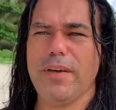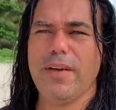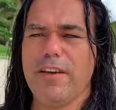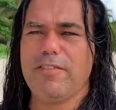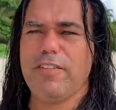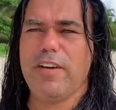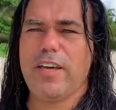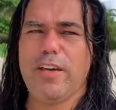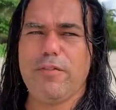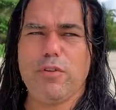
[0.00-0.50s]

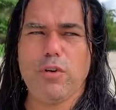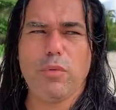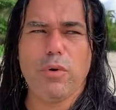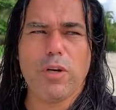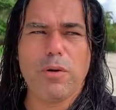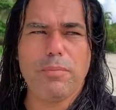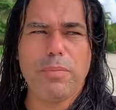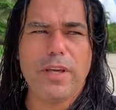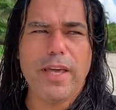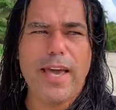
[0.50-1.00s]
If, I, if you want
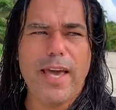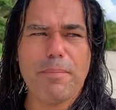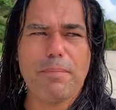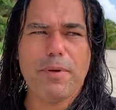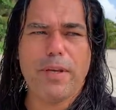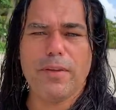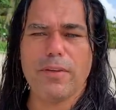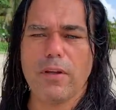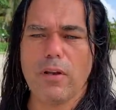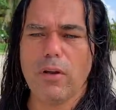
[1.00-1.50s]
to be
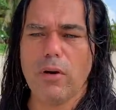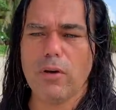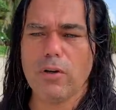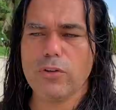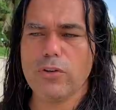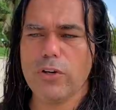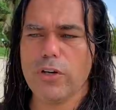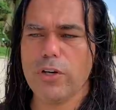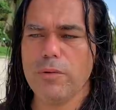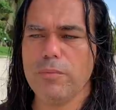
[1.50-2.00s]
happy in the long
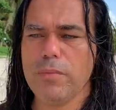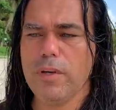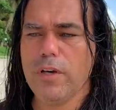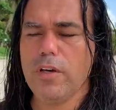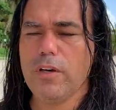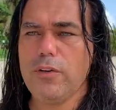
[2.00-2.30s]
term,